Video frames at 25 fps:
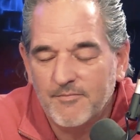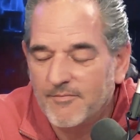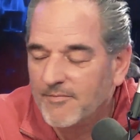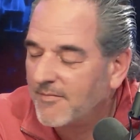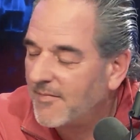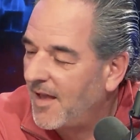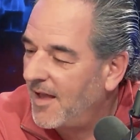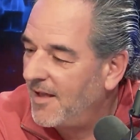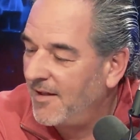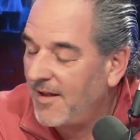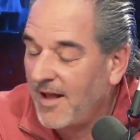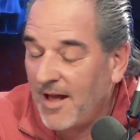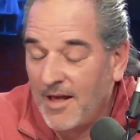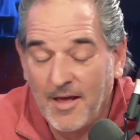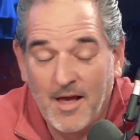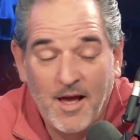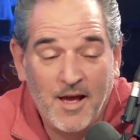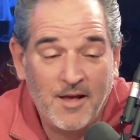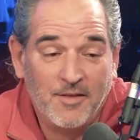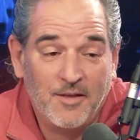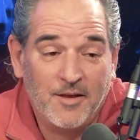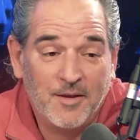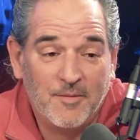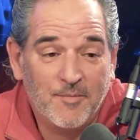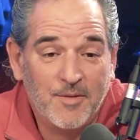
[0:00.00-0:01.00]
I, I,
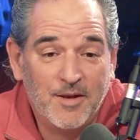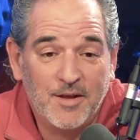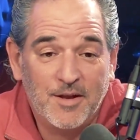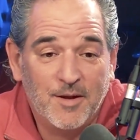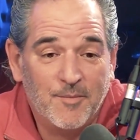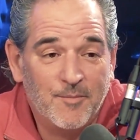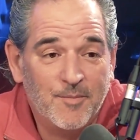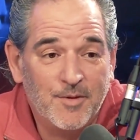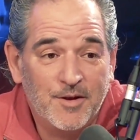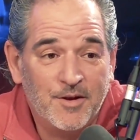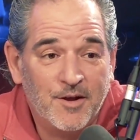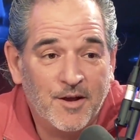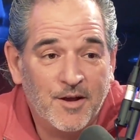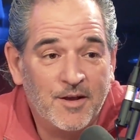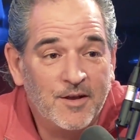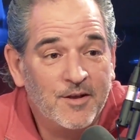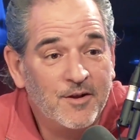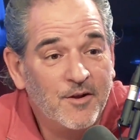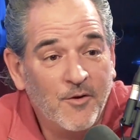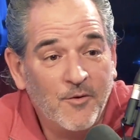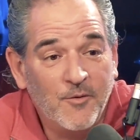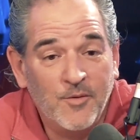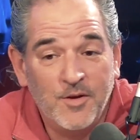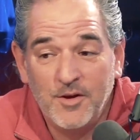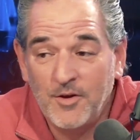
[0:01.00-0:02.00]
like being up at night. You know,
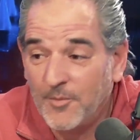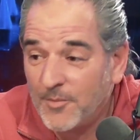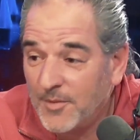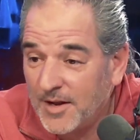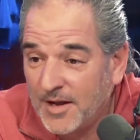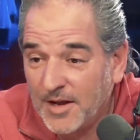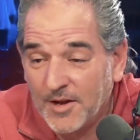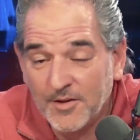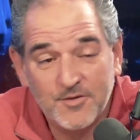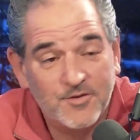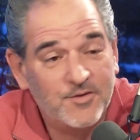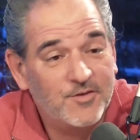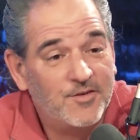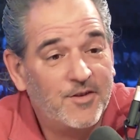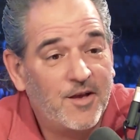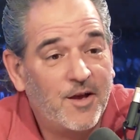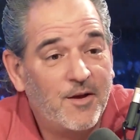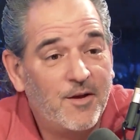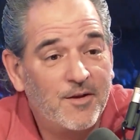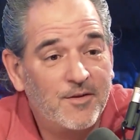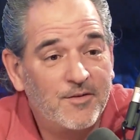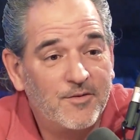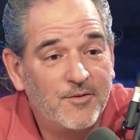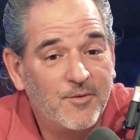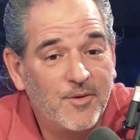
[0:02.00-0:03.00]
when nobody else is out,
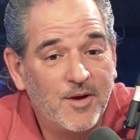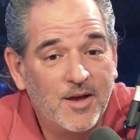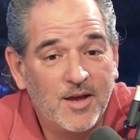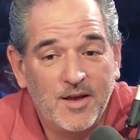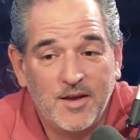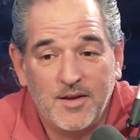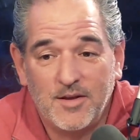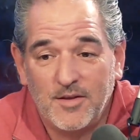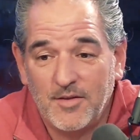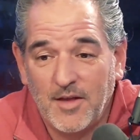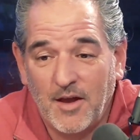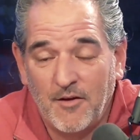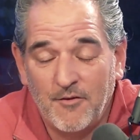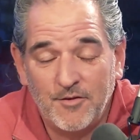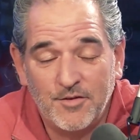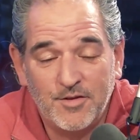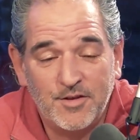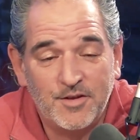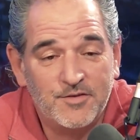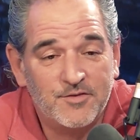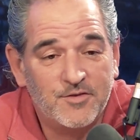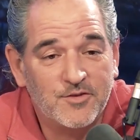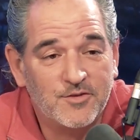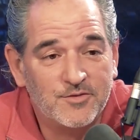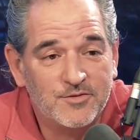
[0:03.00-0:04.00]
is awake, everything
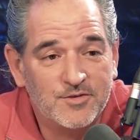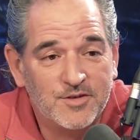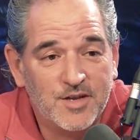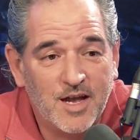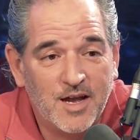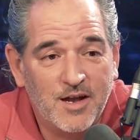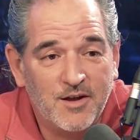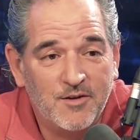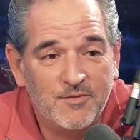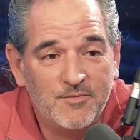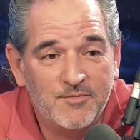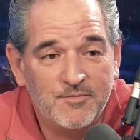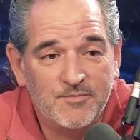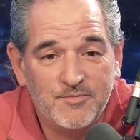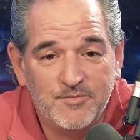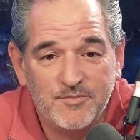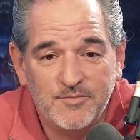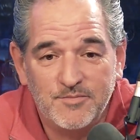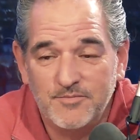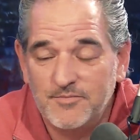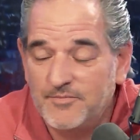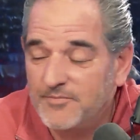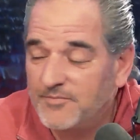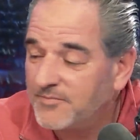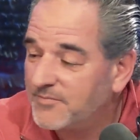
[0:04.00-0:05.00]
slows down. It's mm-hmm.
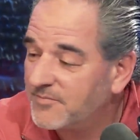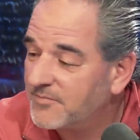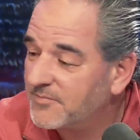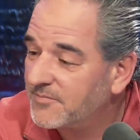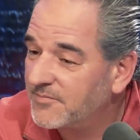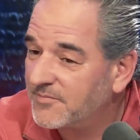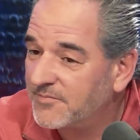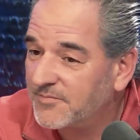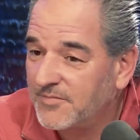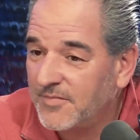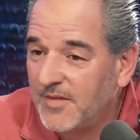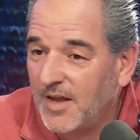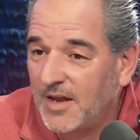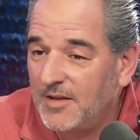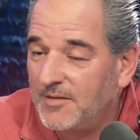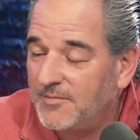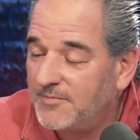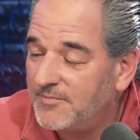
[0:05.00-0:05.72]
peaceful. Yeah. yeah. It is